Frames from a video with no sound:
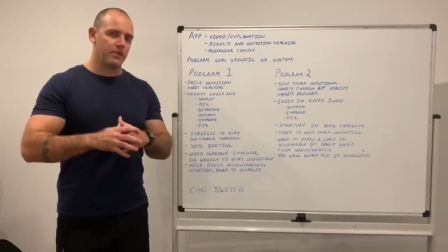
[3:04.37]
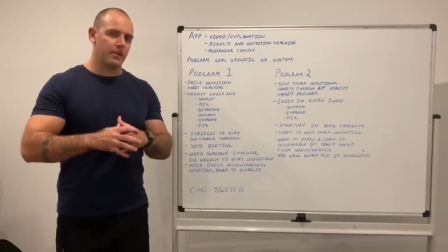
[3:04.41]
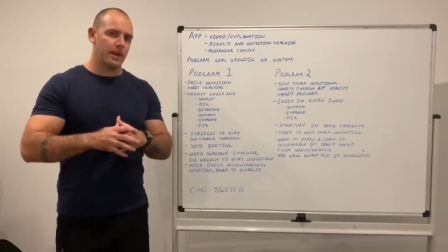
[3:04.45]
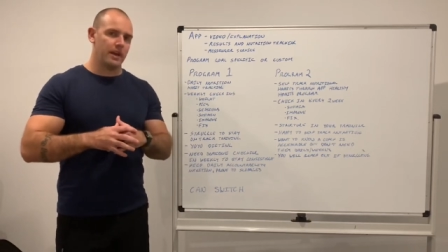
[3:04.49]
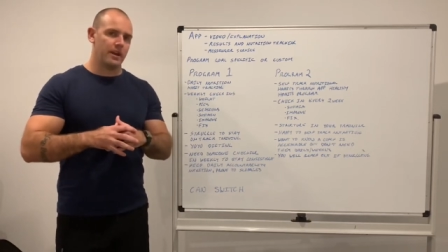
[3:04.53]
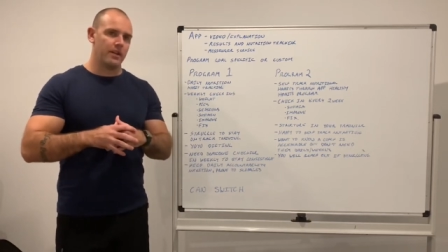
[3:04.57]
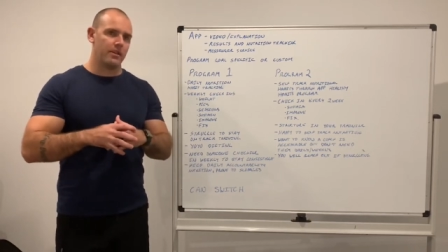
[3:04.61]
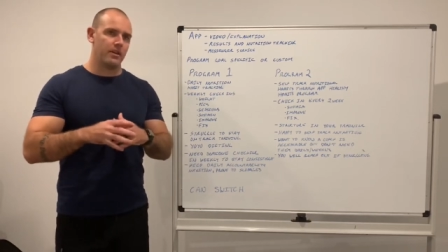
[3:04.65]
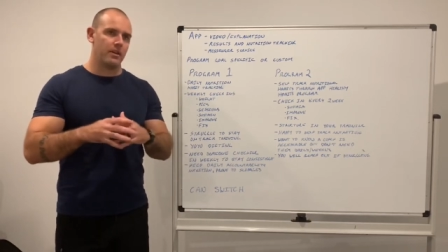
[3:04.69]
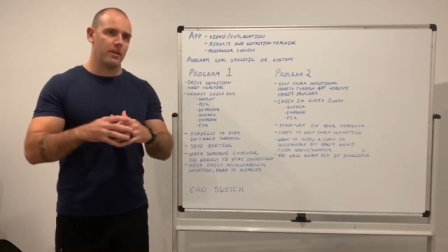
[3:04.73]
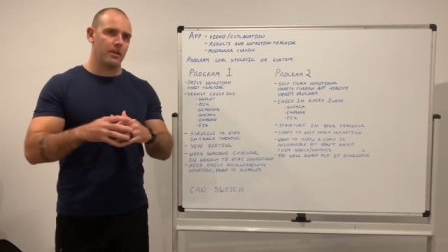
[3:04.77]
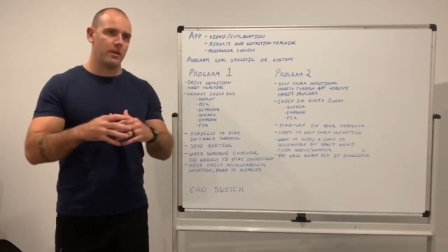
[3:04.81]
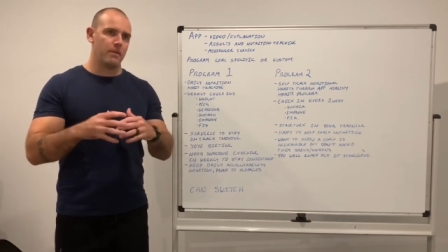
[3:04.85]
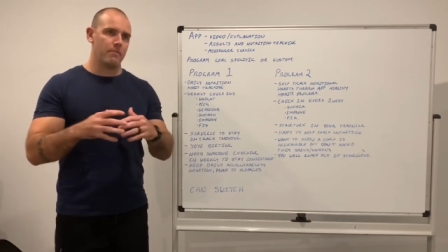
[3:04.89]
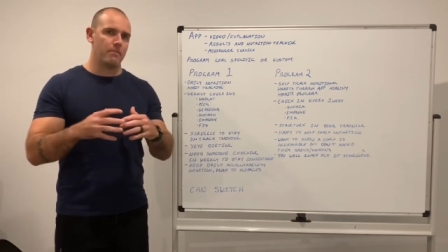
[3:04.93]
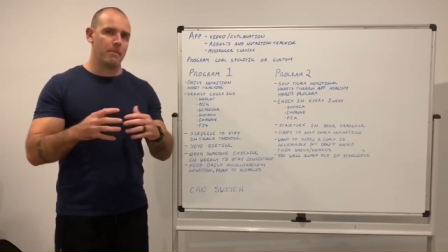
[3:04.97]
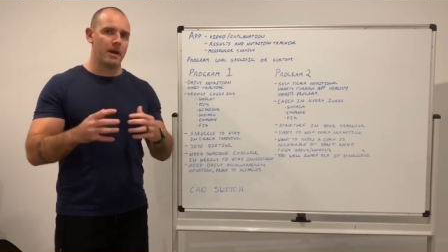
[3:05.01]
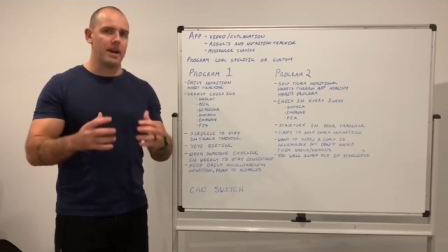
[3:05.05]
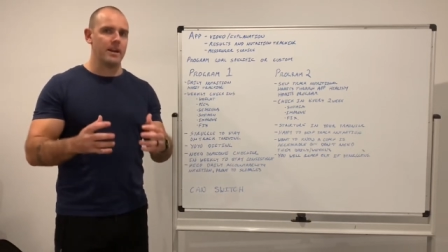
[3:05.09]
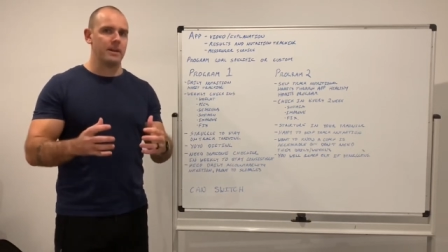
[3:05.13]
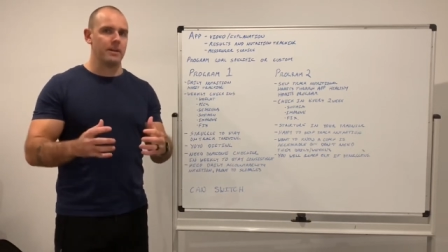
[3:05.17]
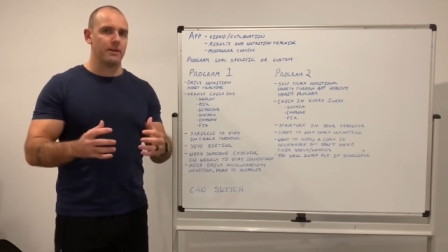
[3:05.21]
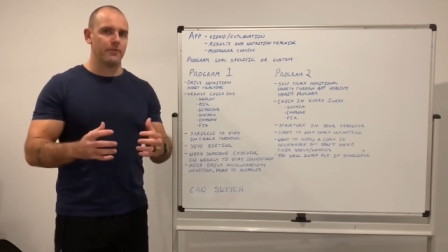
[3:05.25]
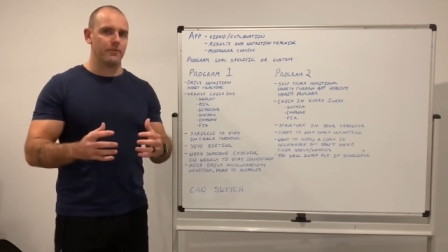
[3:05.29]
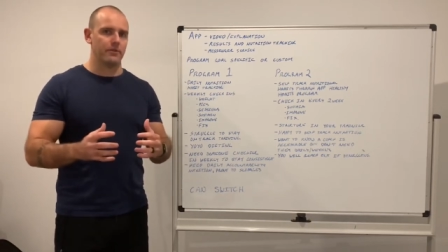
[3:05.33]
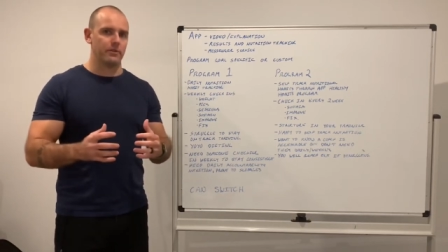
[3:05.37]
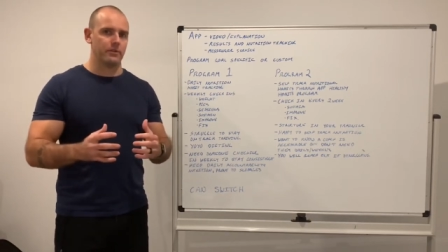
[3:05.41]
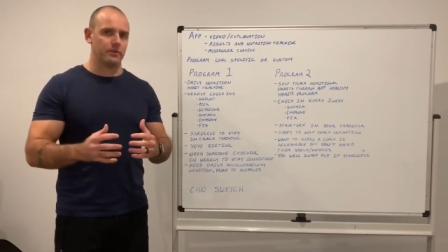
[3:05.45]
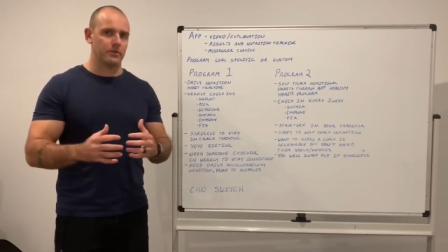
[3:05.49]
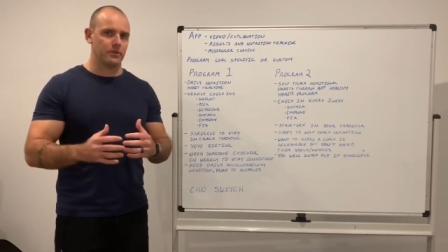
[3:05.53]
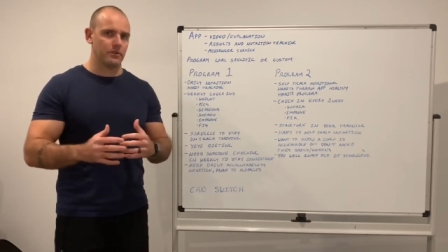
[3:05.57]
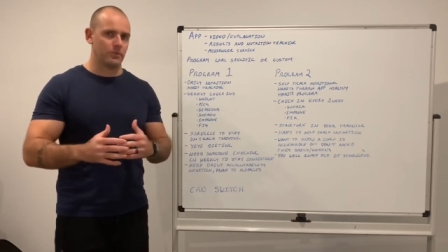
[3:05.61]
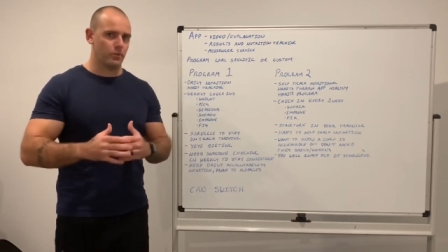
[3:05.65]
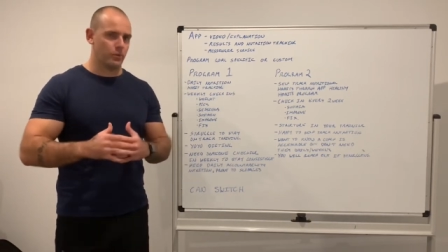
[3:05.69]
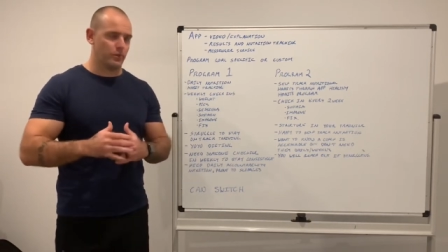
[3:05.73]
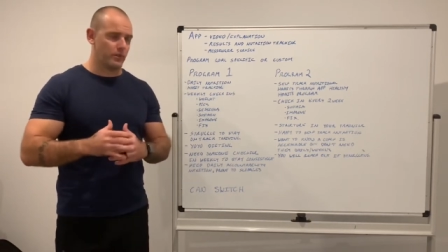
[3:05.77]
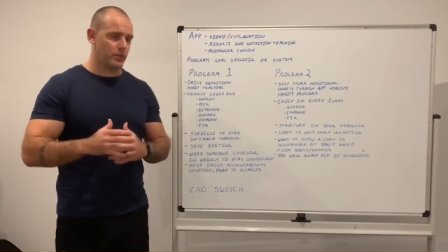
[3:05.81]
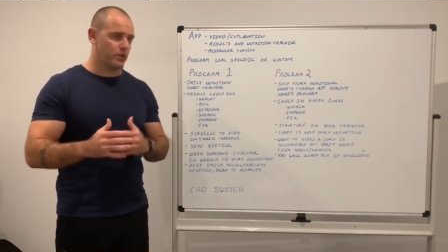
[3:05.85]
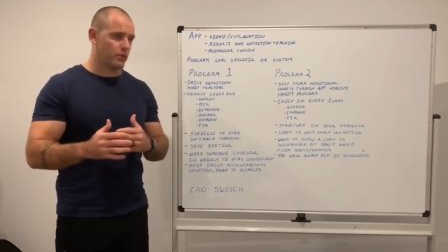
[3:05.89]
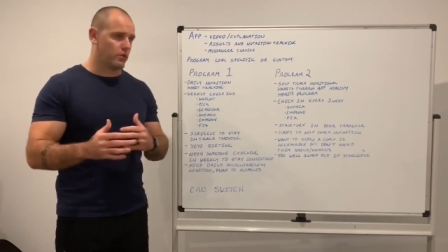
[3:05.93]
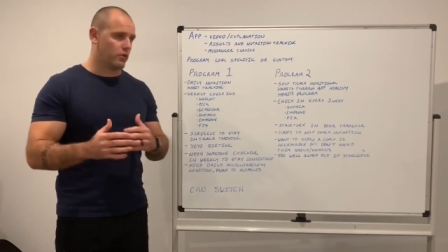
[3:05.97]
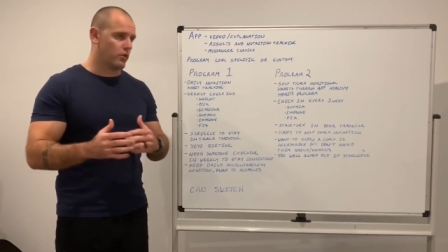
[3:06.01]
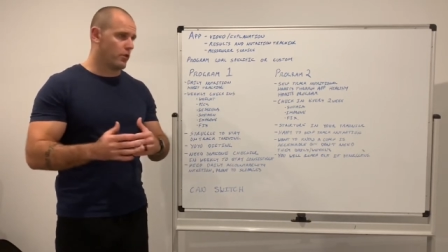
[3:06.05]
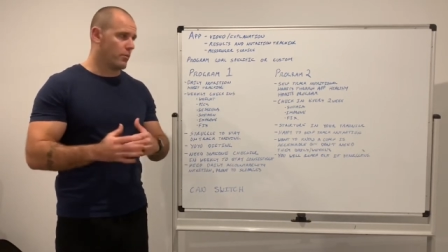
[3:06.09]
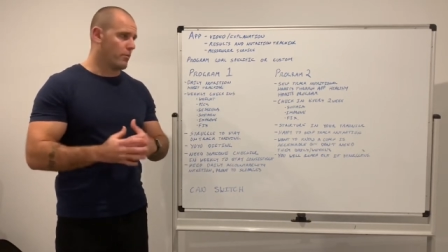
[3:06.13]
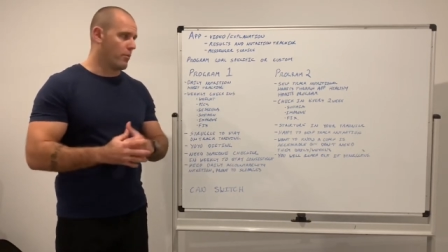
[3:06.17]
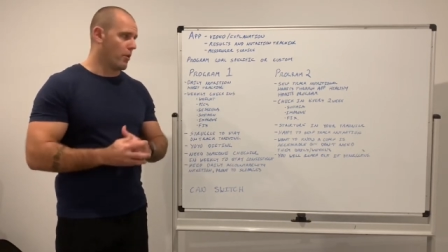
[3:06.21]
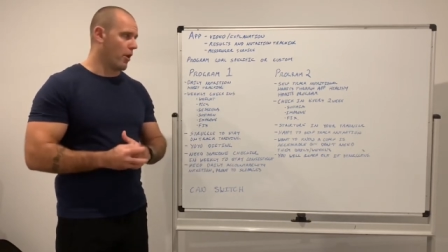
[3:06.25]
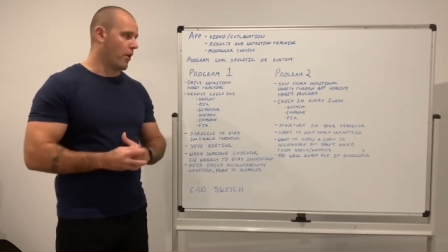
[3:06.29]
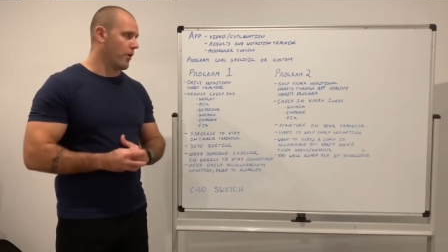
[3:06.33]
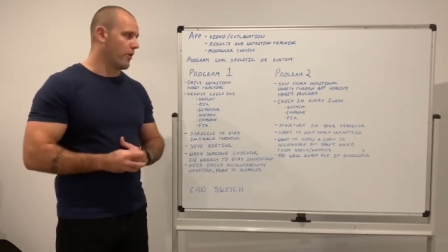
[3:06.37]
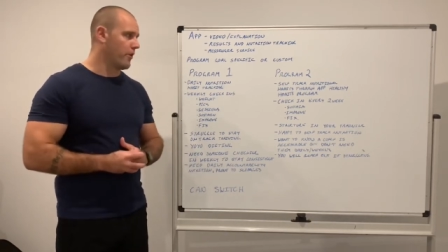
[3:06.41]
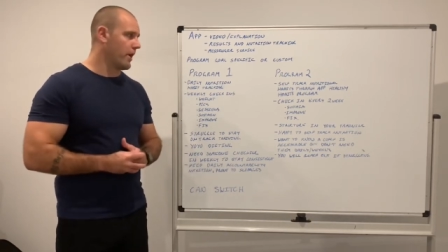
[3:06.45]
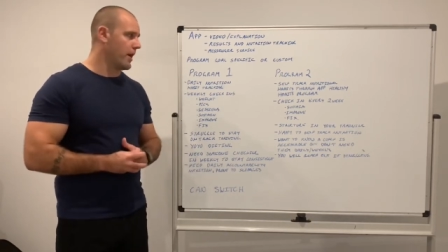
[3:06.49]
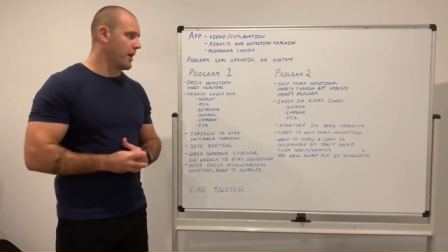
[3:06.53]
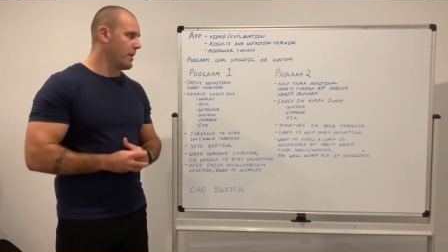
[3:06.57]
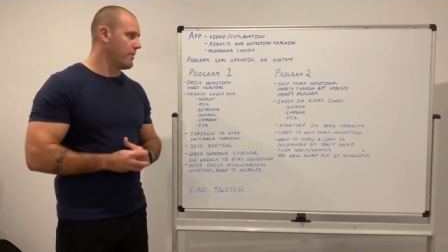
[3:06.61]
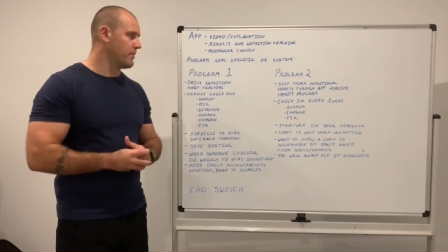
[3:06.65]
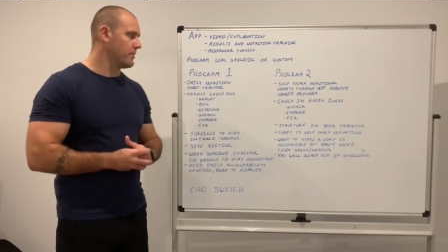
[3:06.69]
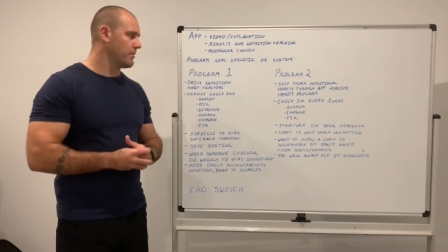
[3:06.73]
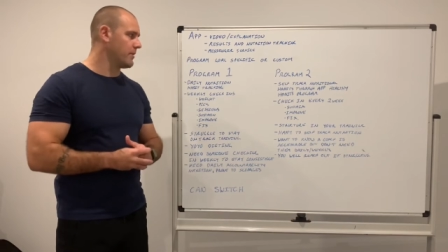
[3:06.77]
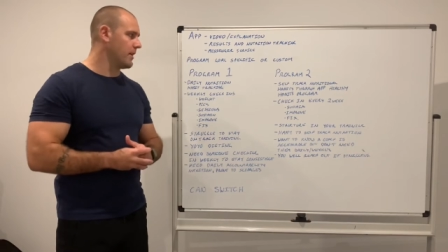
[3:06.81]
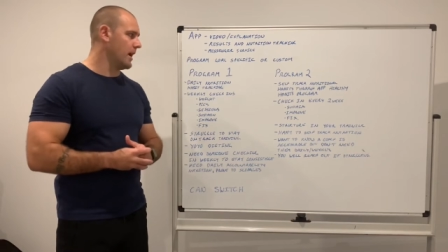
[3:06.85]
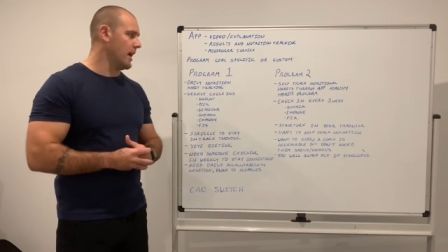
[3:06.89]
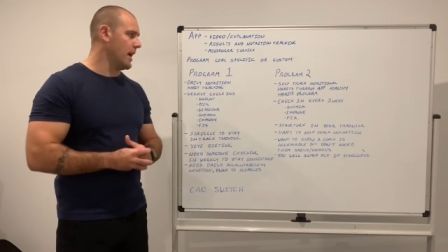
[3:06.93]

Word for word: they're the main differences with the two programs.